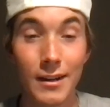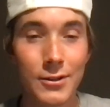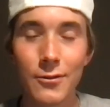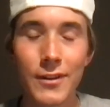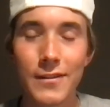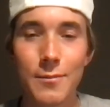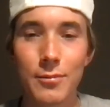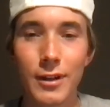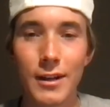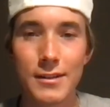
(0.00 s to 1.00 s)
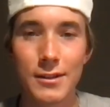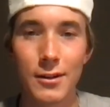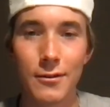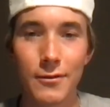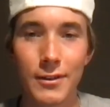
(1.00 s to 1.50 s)
$250 plus.
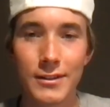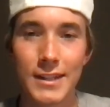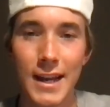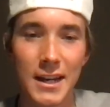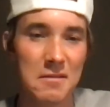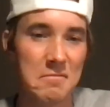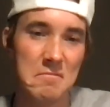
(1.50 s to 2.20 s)
So if you can snag